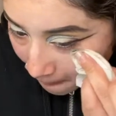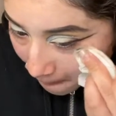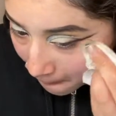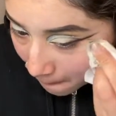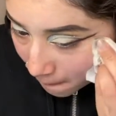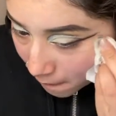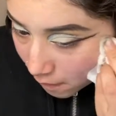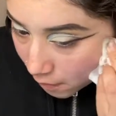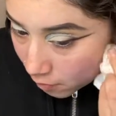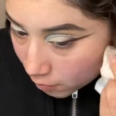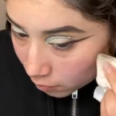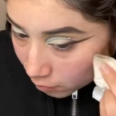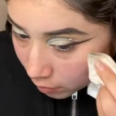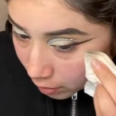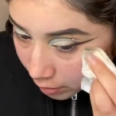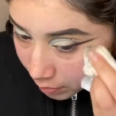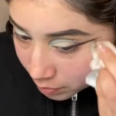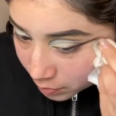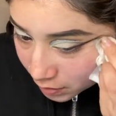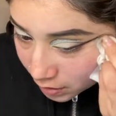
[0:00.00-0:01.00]
so then we
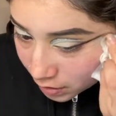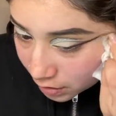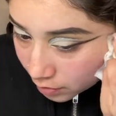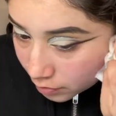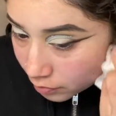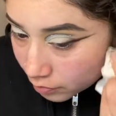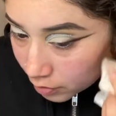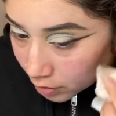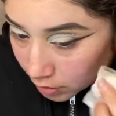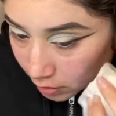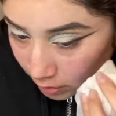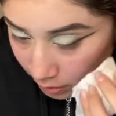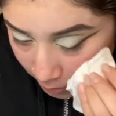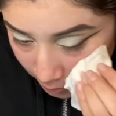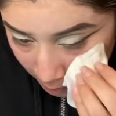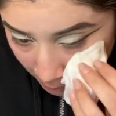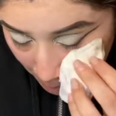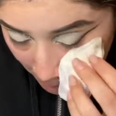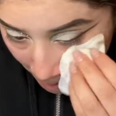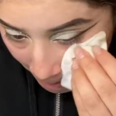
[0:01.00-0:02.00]
can start doing the
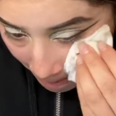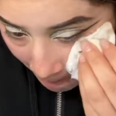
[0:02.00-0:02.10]
face.